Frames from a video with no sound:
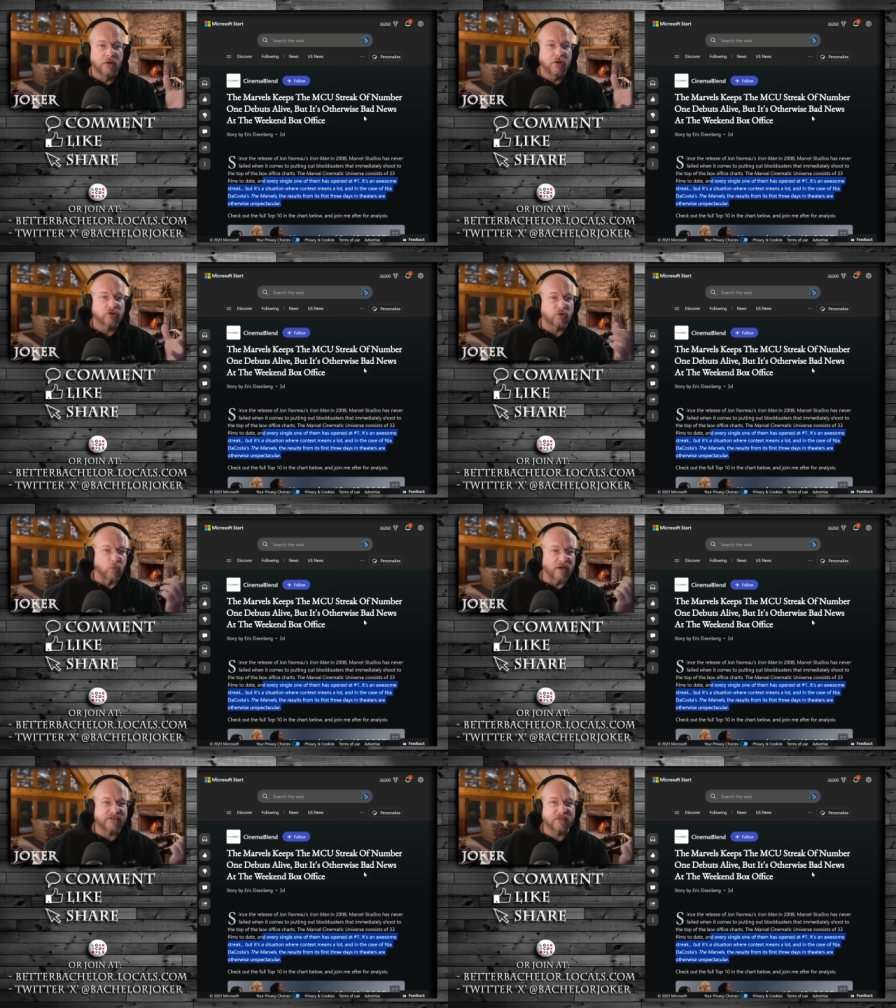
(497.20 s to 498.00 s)
So
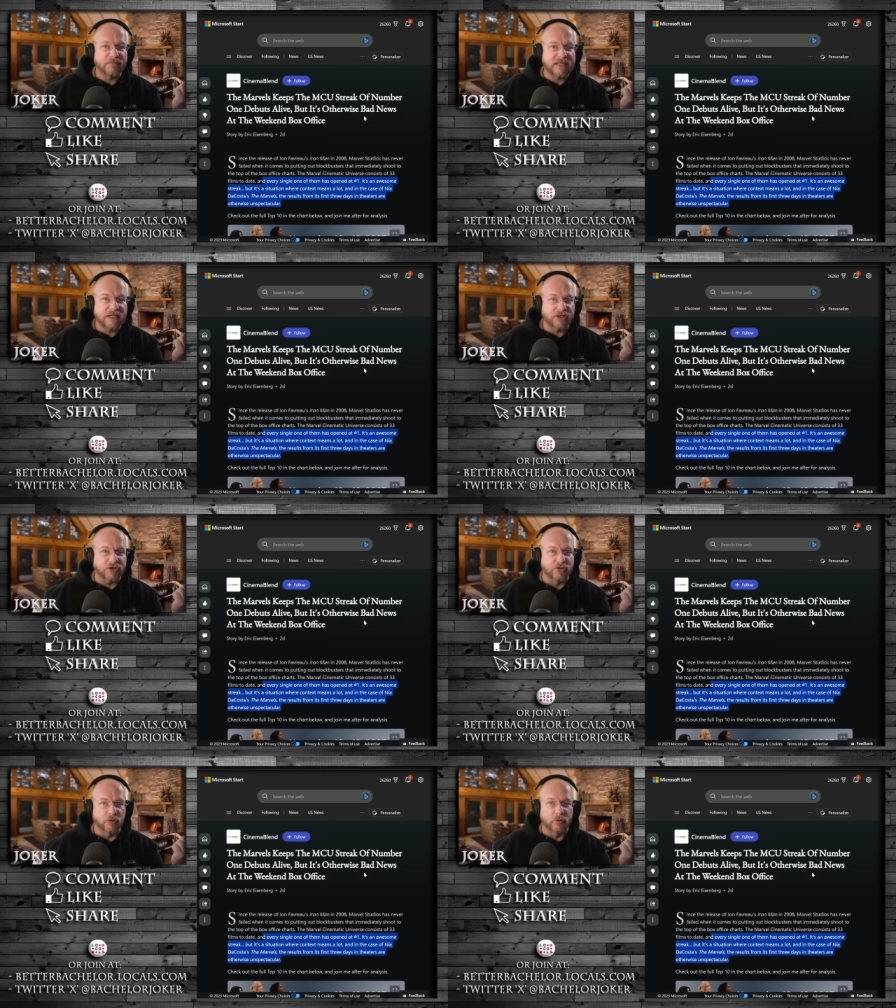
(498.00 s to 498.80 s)
what does the media
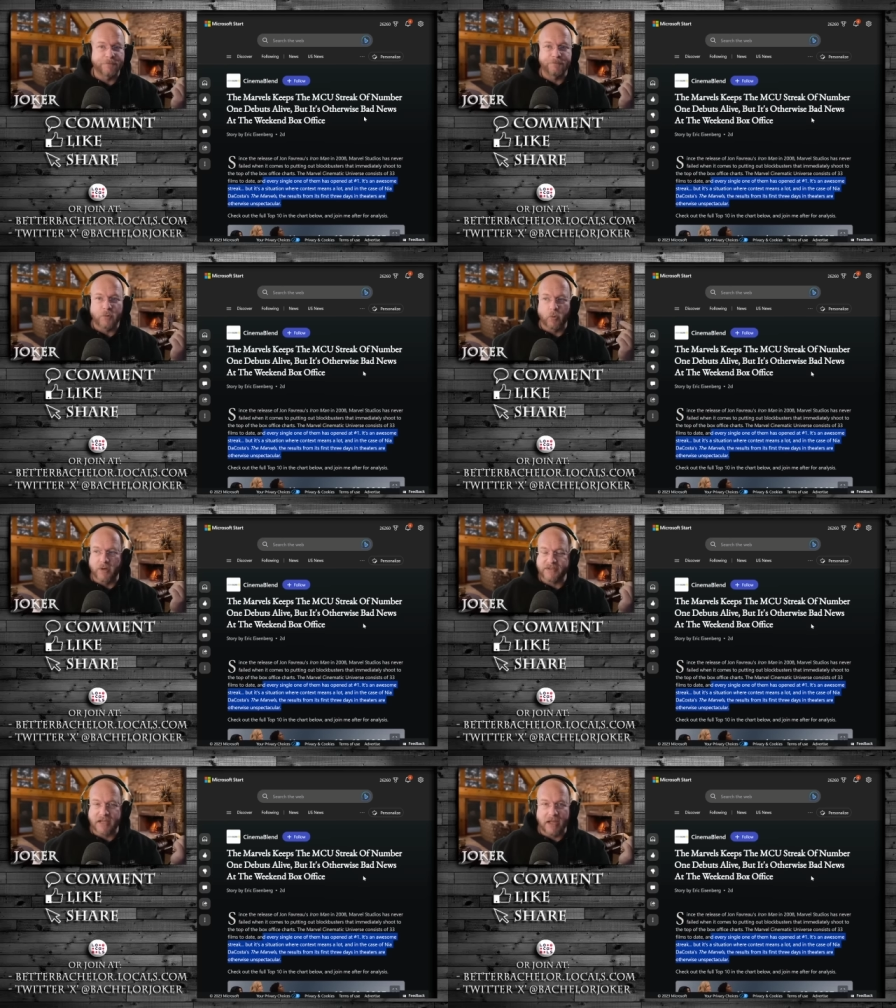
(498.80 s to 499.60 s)
do? What
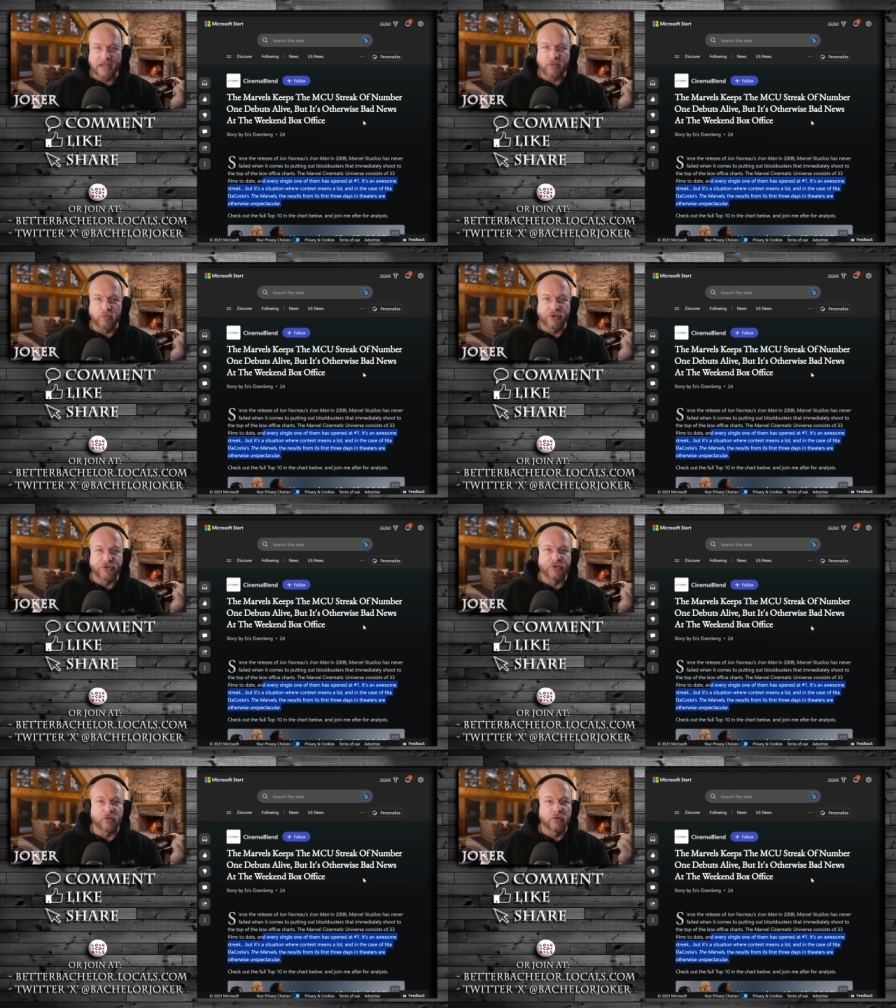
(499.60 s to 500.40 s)
does Hollywood
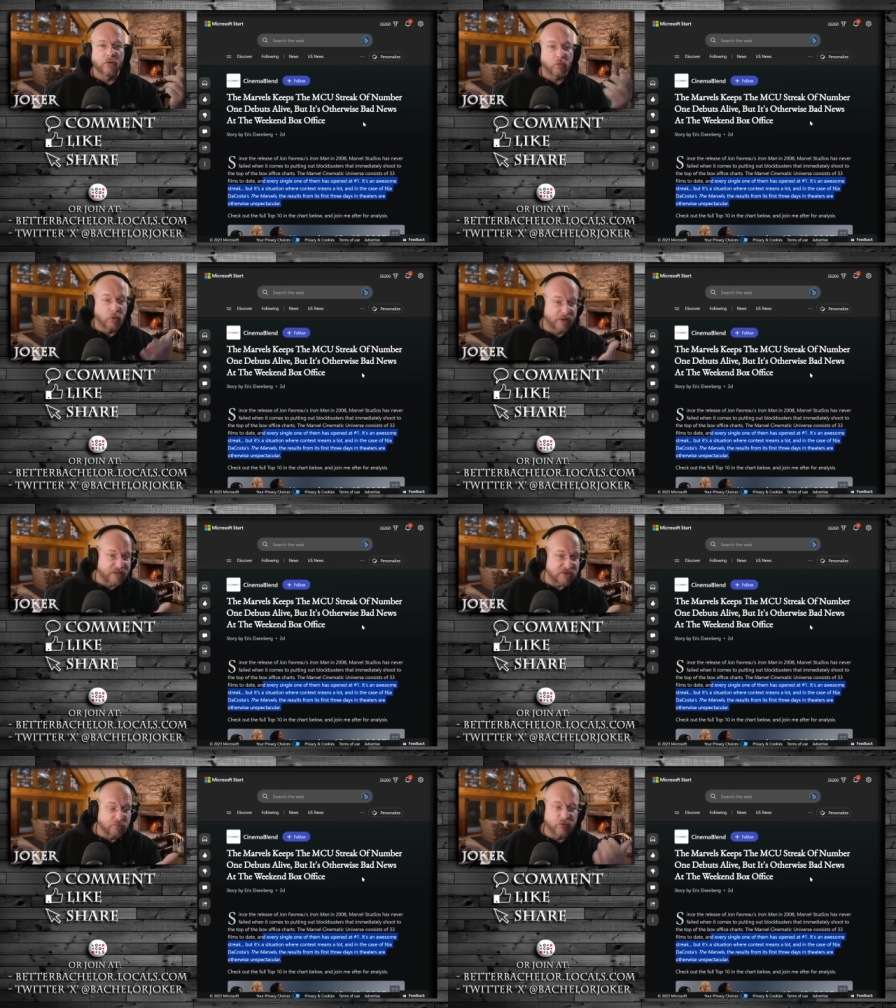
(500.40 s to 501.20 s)
do? What do
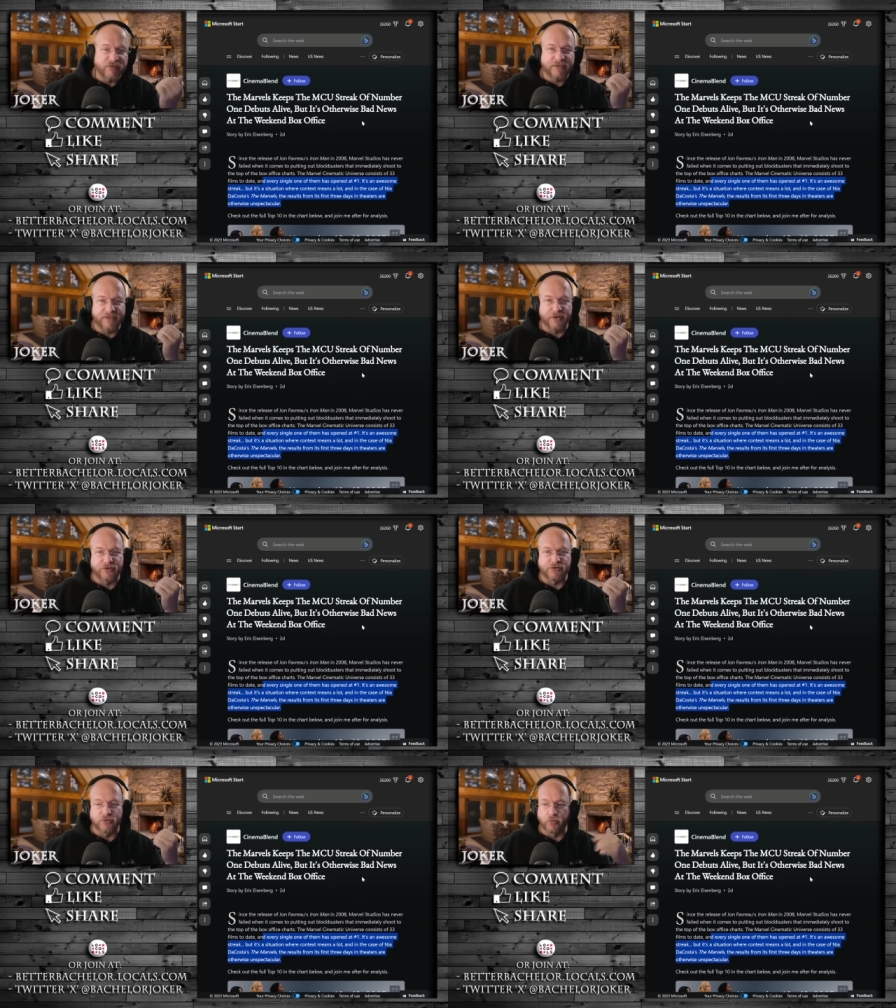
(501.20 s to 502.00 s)
these movie
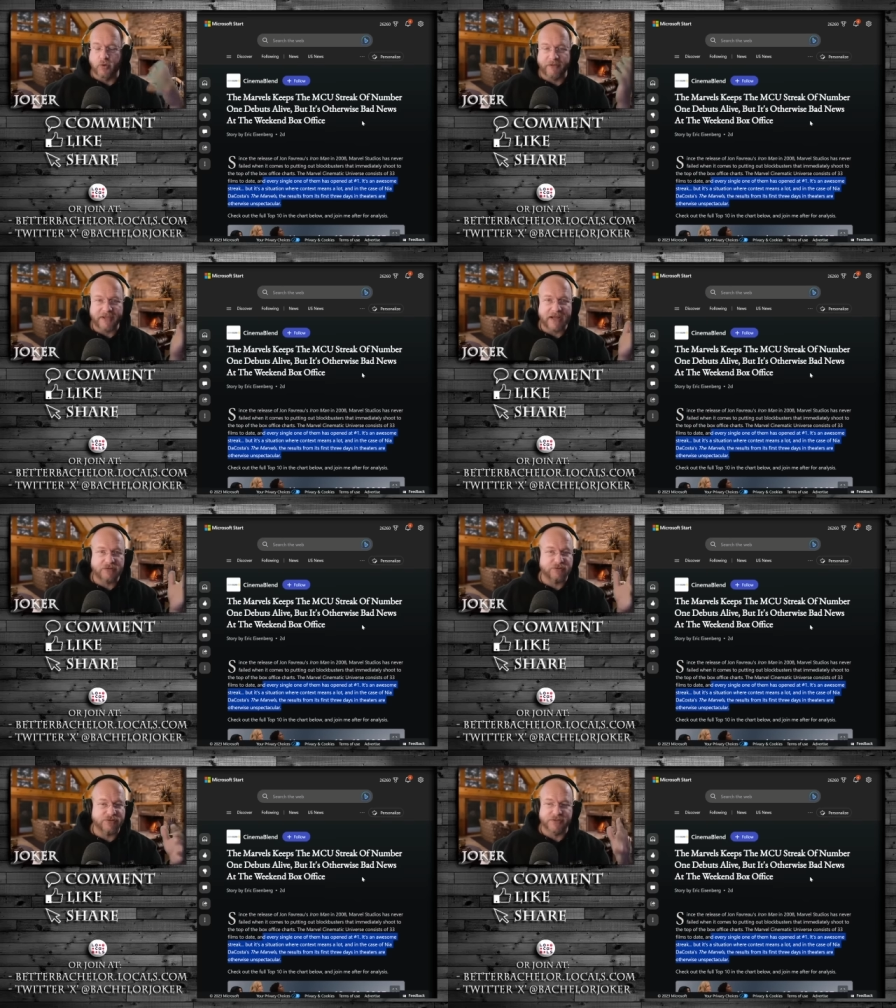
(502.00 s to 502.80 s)
theaters do? What do the
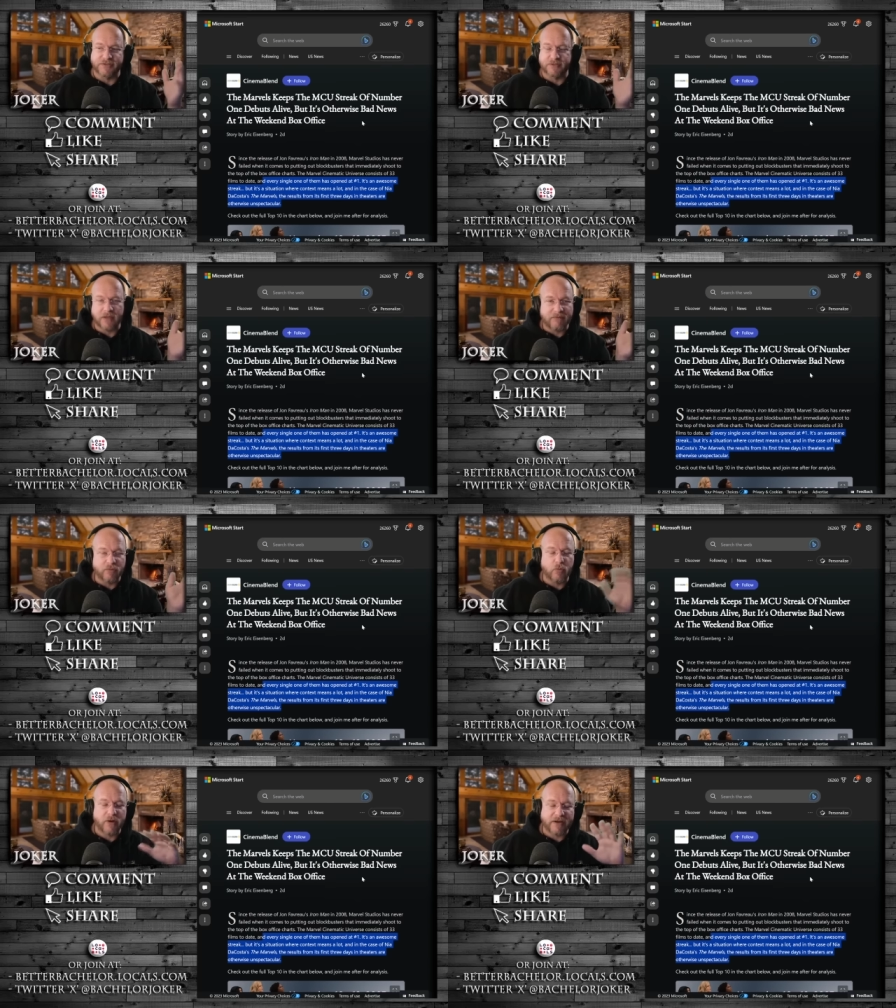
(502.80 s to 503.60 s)
actresses,
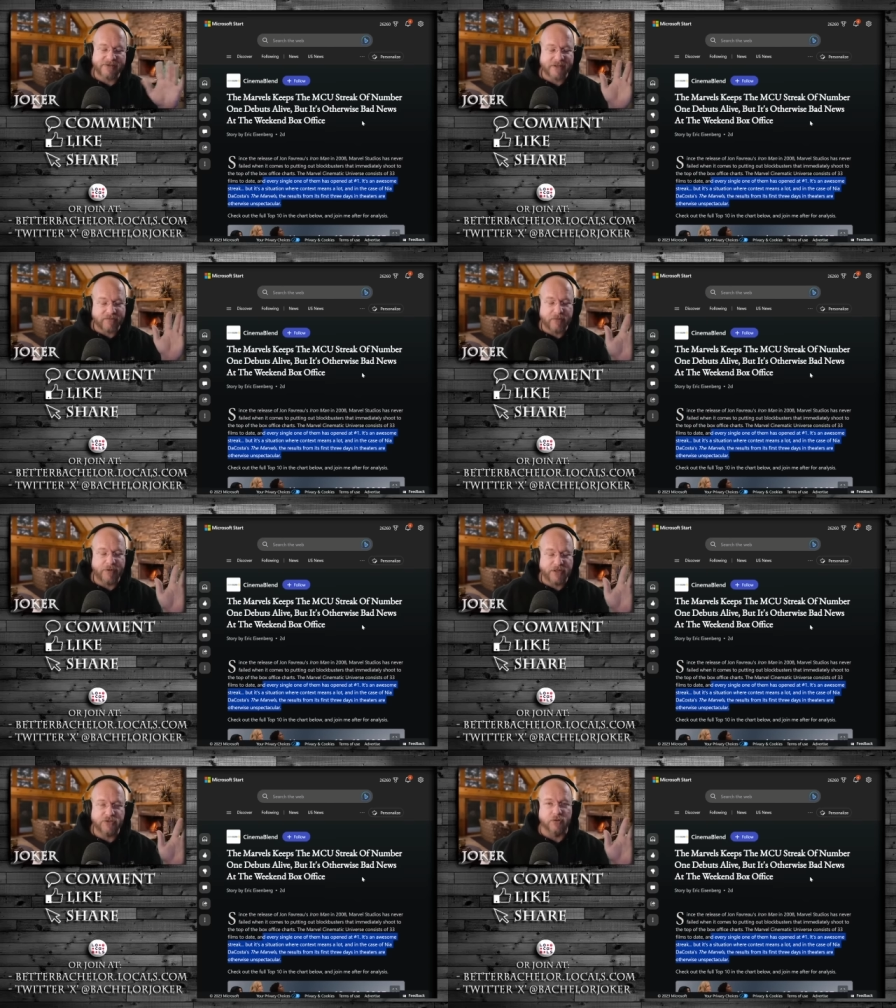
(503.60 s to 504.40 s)
what does
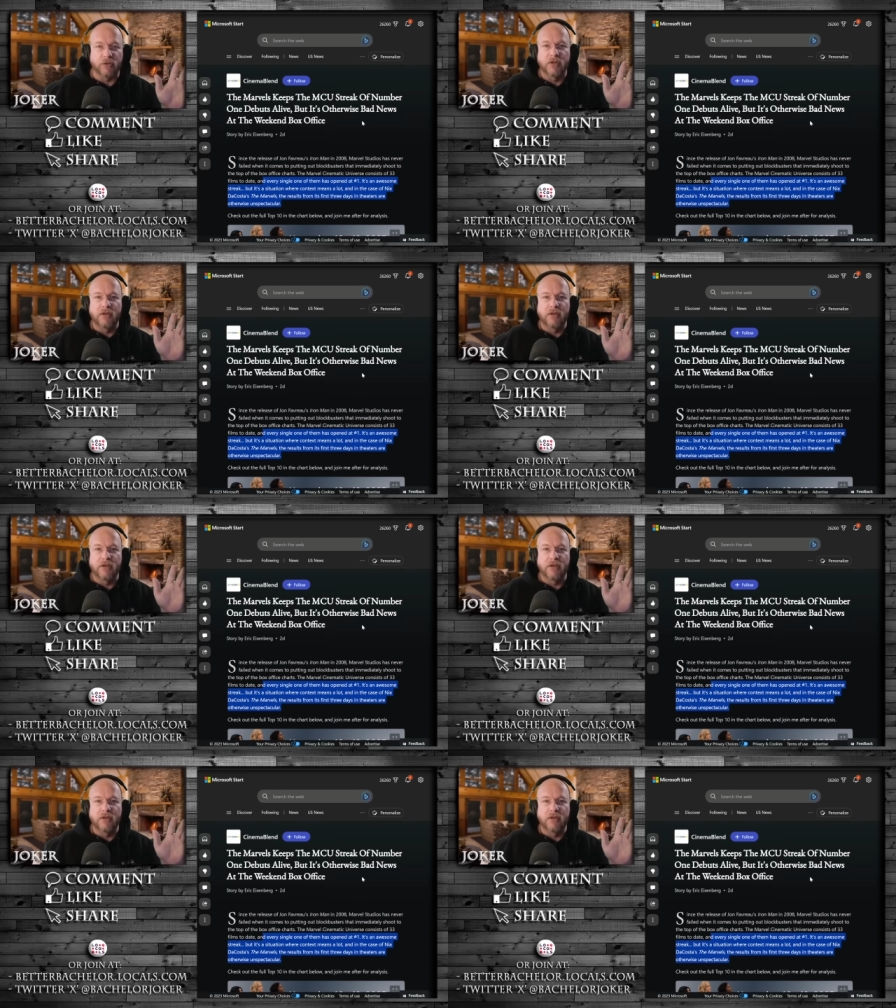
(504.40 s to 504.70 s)
everybody do?